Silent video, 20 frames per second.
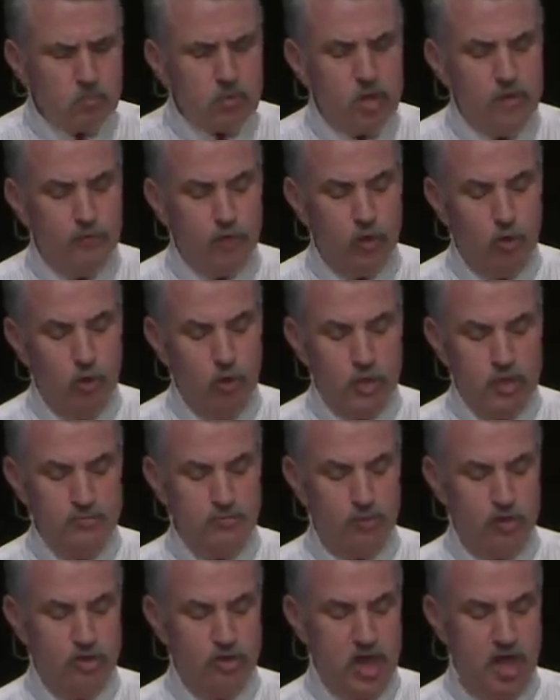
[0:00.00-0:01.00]
if you're looking
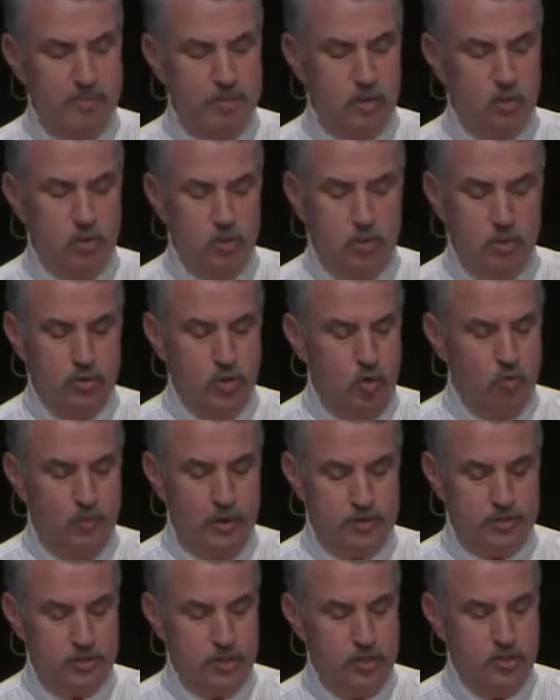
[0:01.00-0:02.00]
for a job at Google, don't
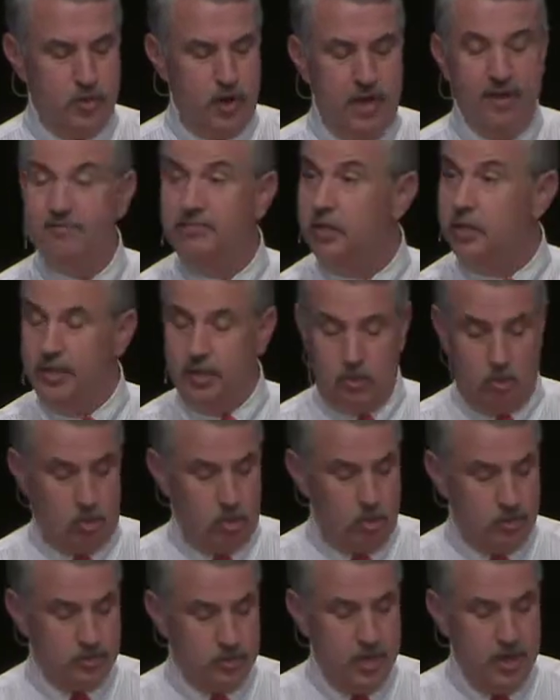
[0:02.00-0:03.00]
rest on your Ivy League
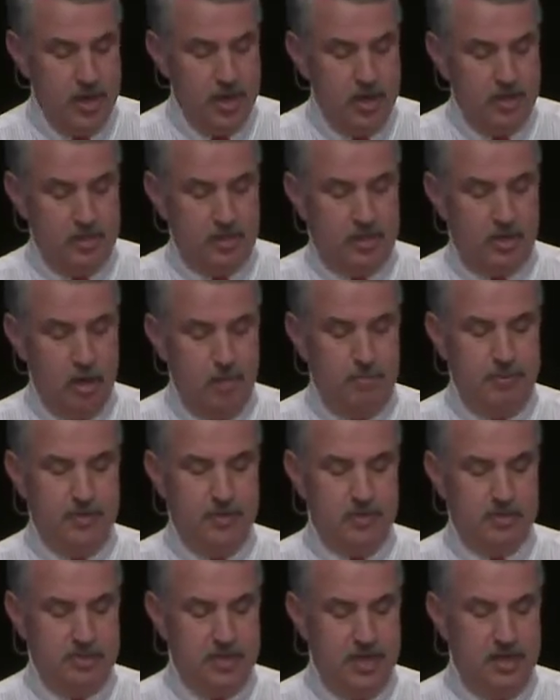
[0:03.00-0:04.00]
laurels. The company
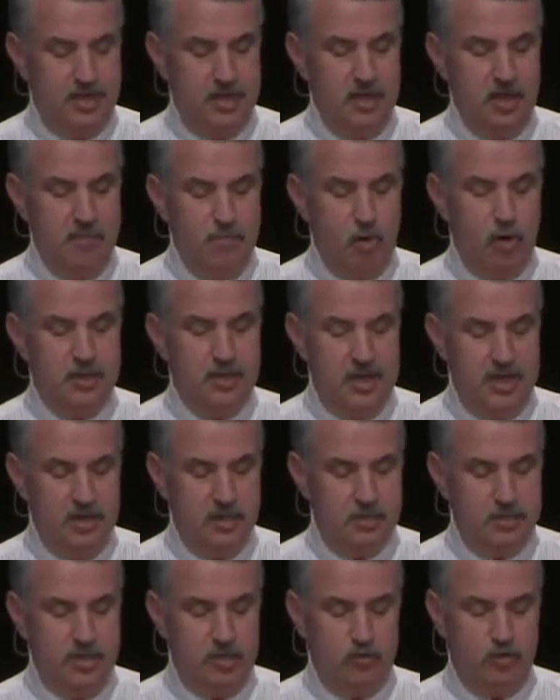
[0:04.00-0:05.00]
is taking a more
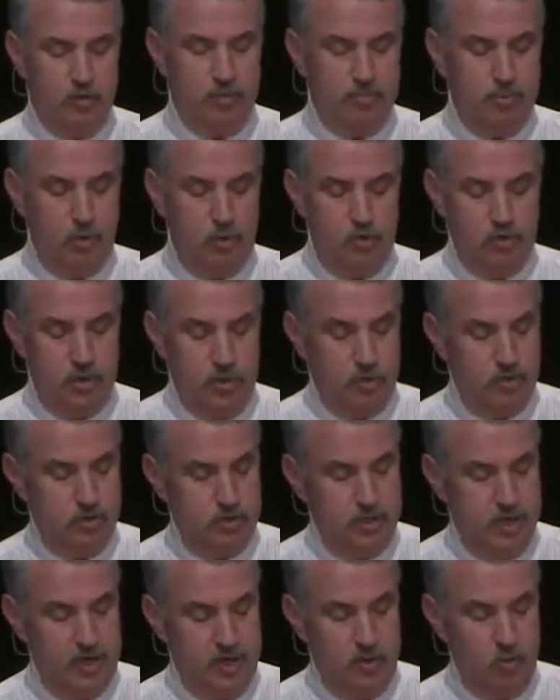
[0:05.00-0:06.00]
data-centric approach to
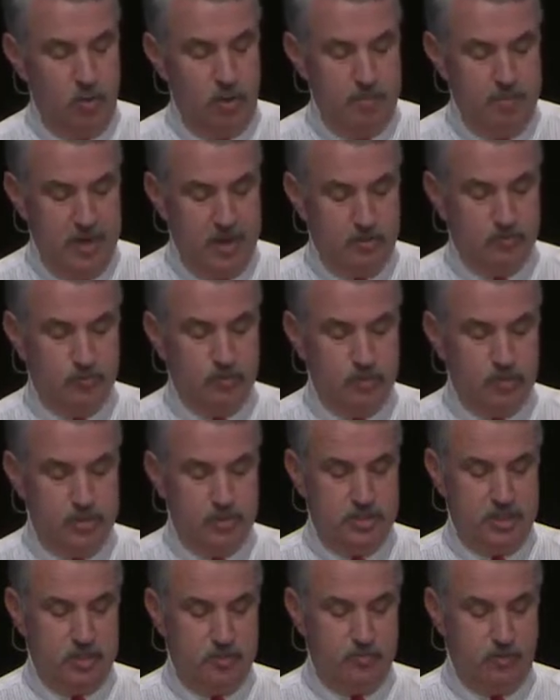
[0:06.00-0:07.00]
understanding what makes for
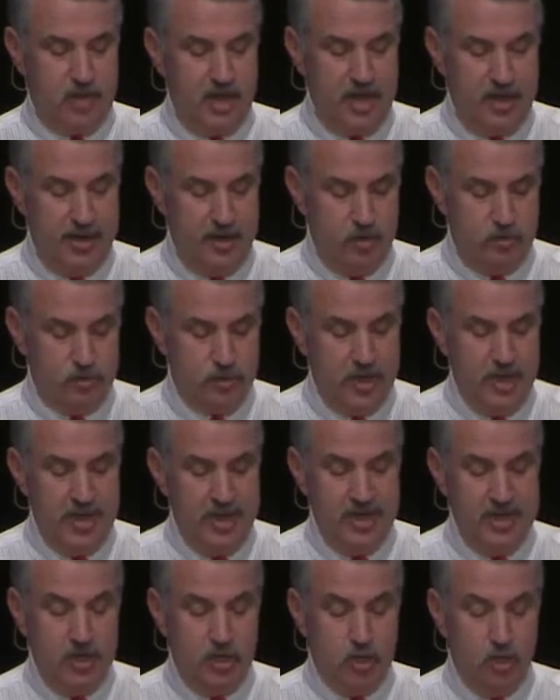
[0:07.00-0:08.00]
successful hires
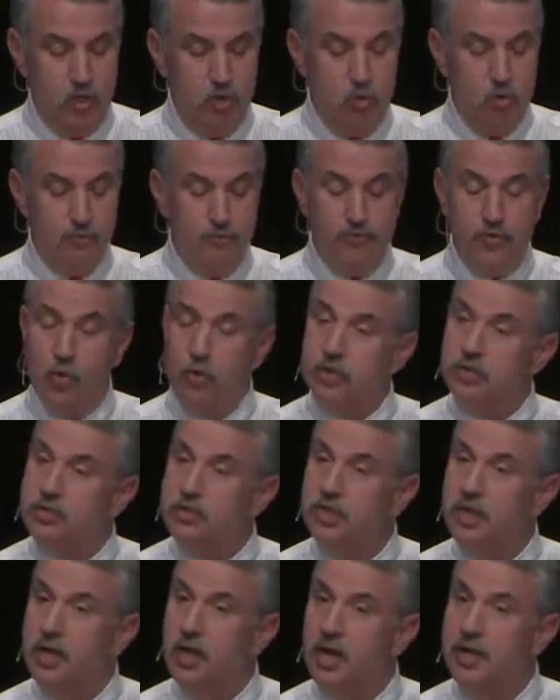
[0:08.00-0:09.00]
in lieu of
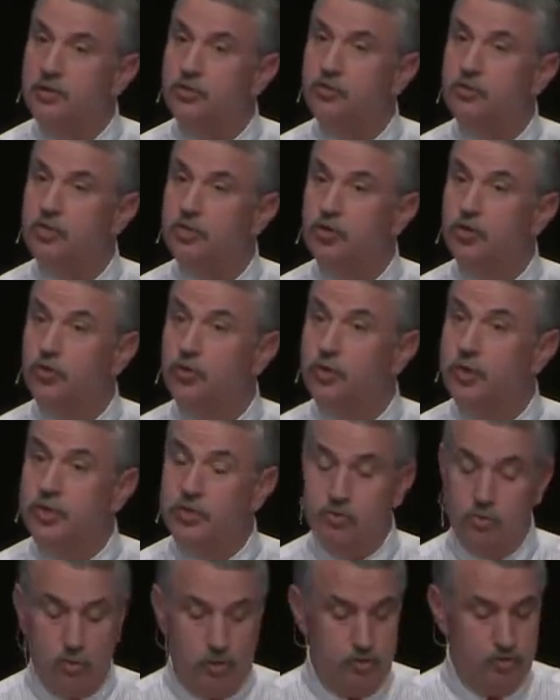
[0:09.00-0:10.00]
focusing on
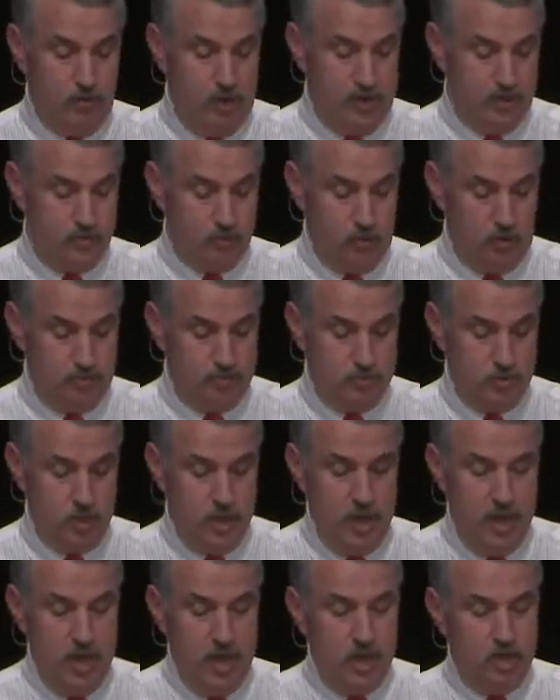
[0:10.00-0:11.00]
degrees or transcripts.
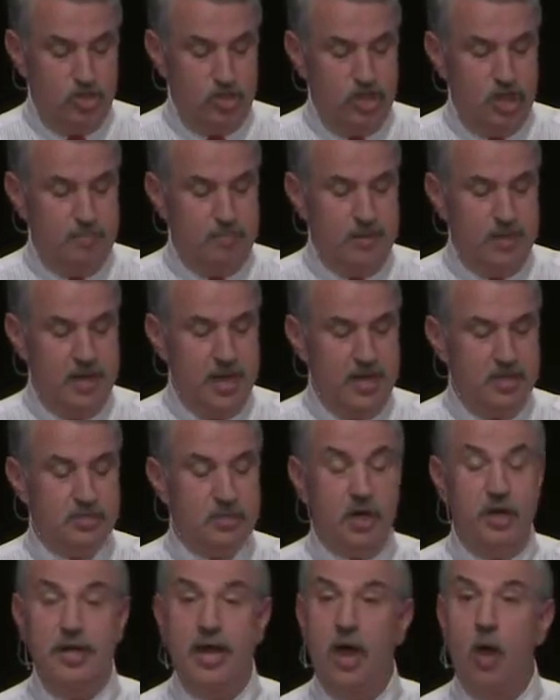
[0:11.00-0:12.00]
GPAs
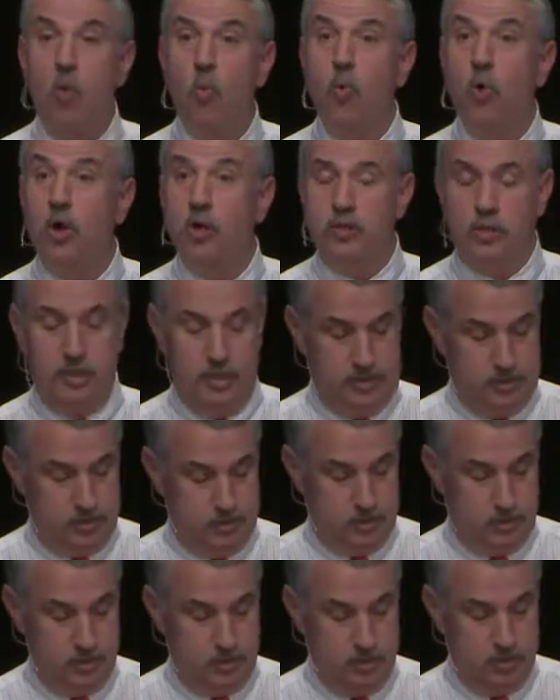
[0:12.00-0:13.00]
are now
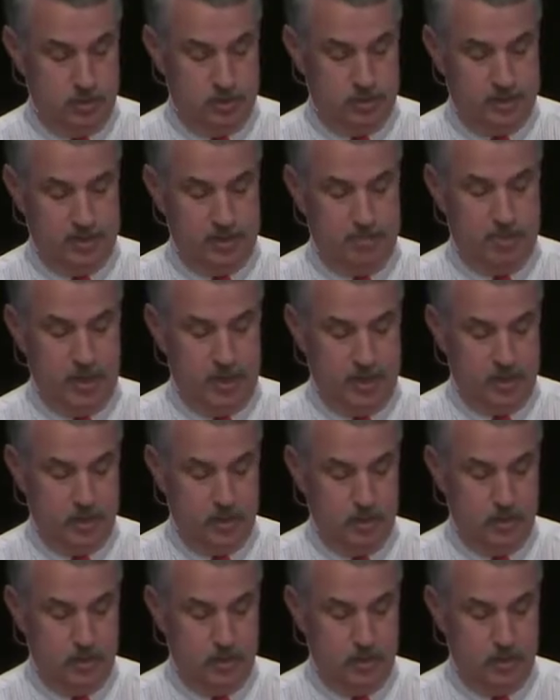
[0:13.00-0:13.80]
worthless, said Bock.